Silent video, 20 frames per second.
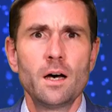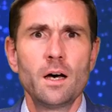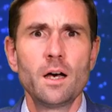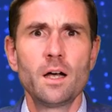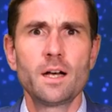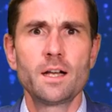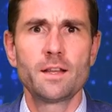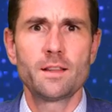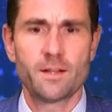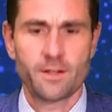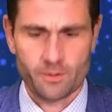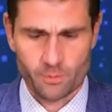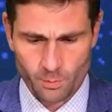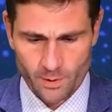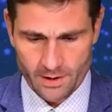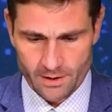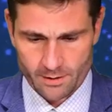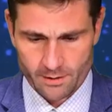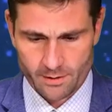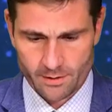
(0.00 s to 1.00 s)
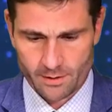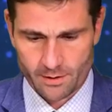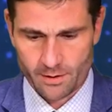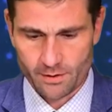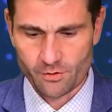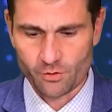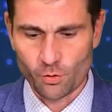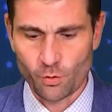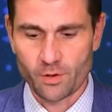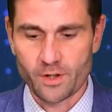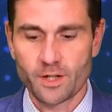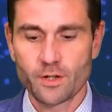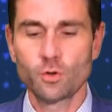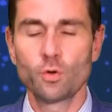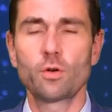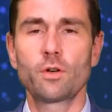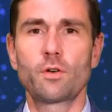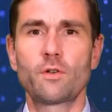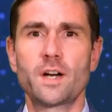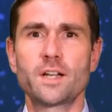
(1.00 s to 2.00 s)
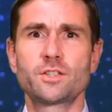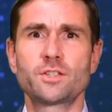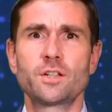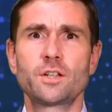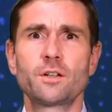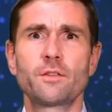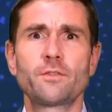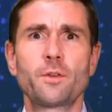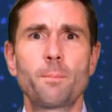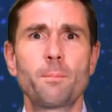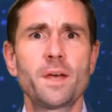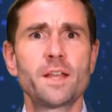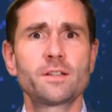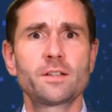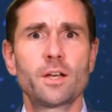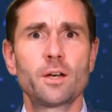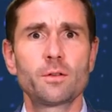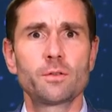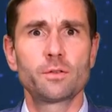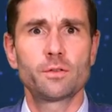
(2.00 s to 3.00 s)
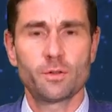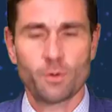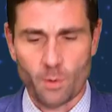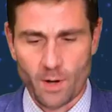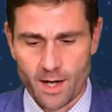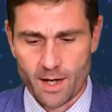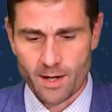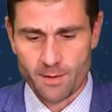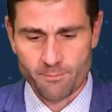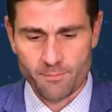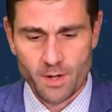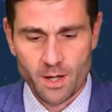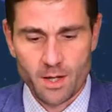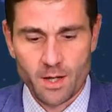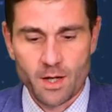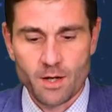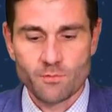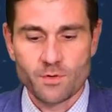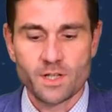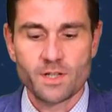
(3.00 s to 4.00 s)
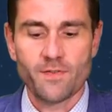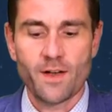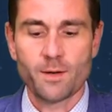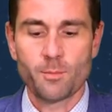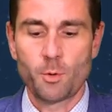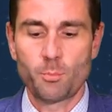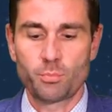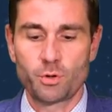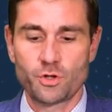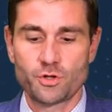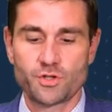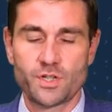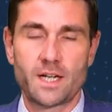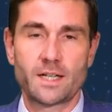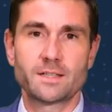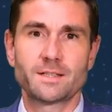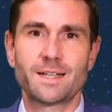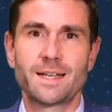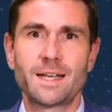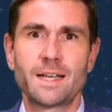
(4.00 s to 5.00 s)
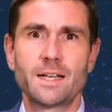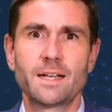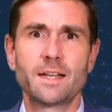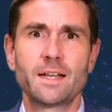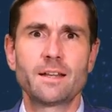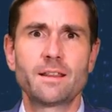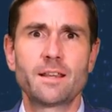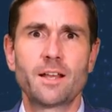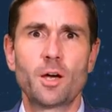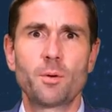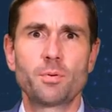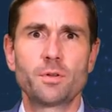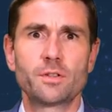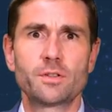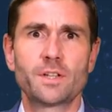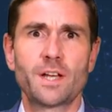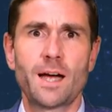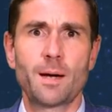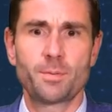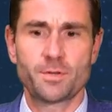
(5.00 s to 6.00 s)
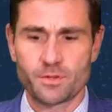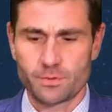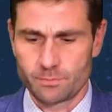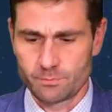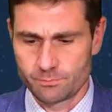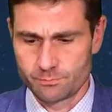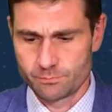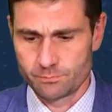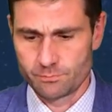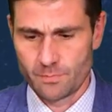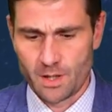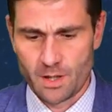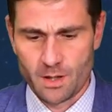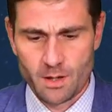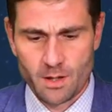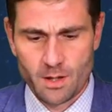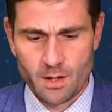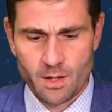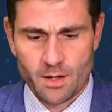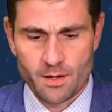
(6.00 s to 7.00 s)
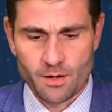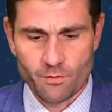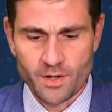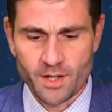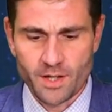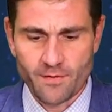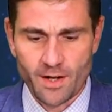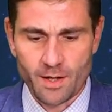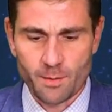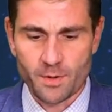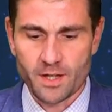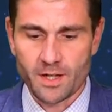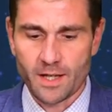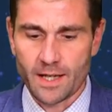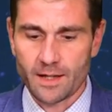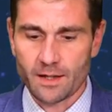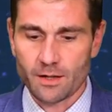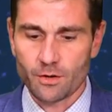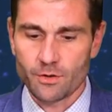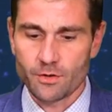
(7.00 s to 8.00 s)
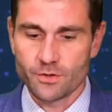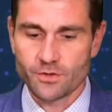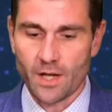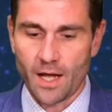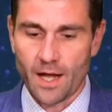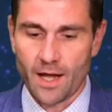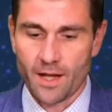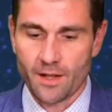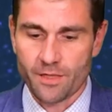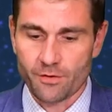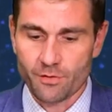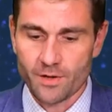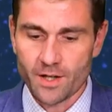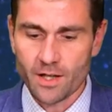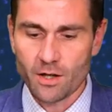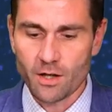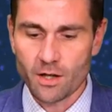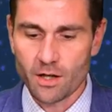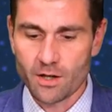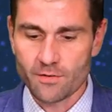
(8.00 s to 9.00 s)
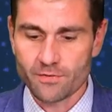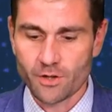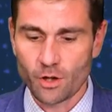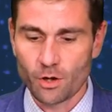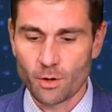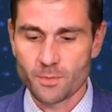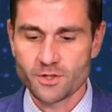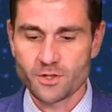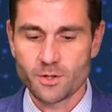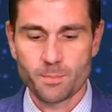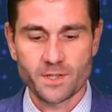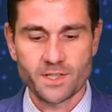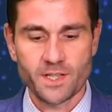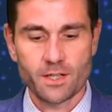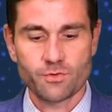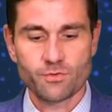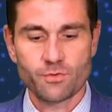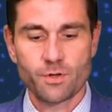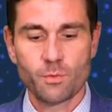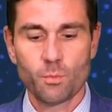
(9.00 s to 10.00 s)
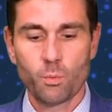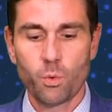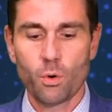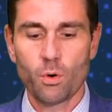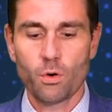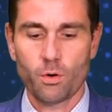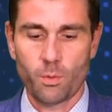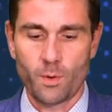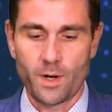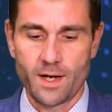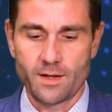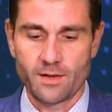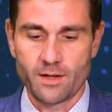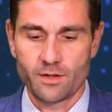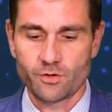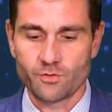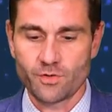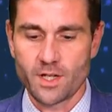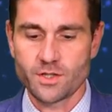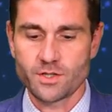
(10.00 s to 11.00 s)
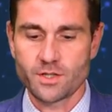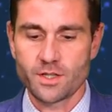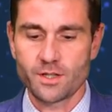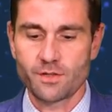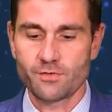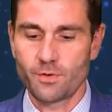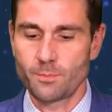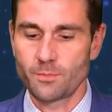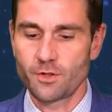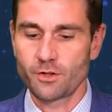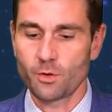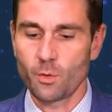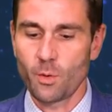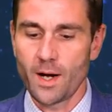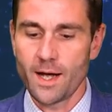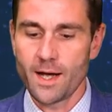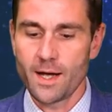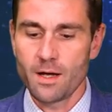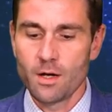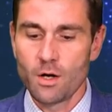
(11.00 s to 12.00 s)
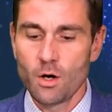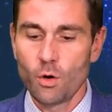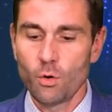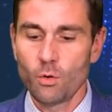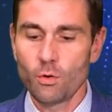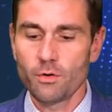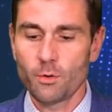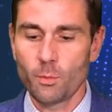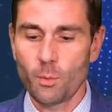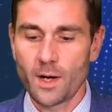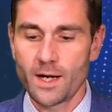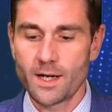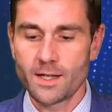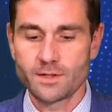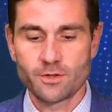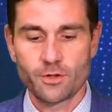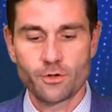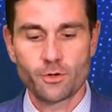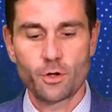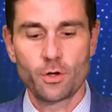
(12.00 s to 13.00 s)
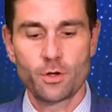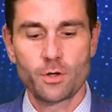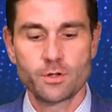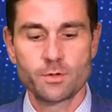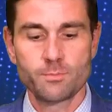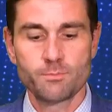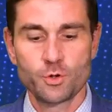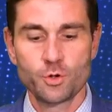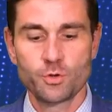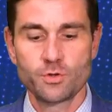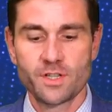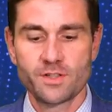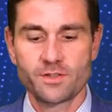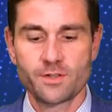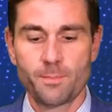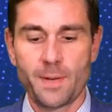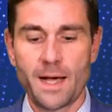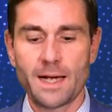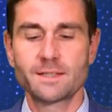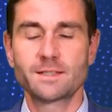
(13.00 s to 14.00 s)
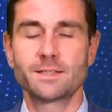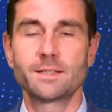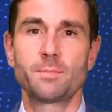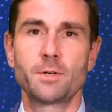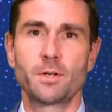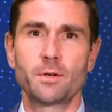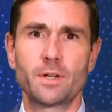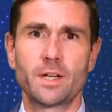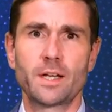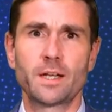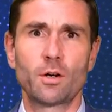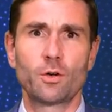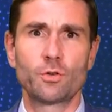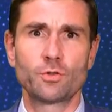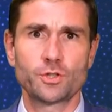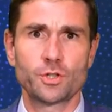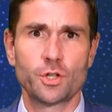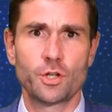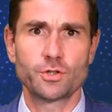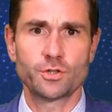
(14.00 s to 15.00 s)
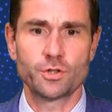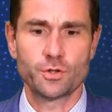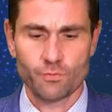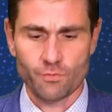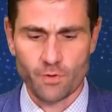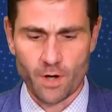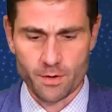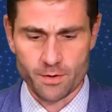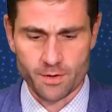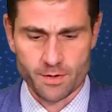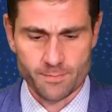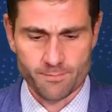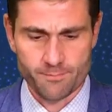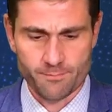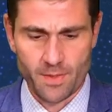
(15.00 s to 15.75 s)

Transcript: Earlier this week saw the inauguration of the Meskel Square redevelopment project in Ethiopia's capital. The redevelopment includes a 3.5 kilometre pedestrian walkway that stretches from the square all the way to the municipality building on Churchill Road.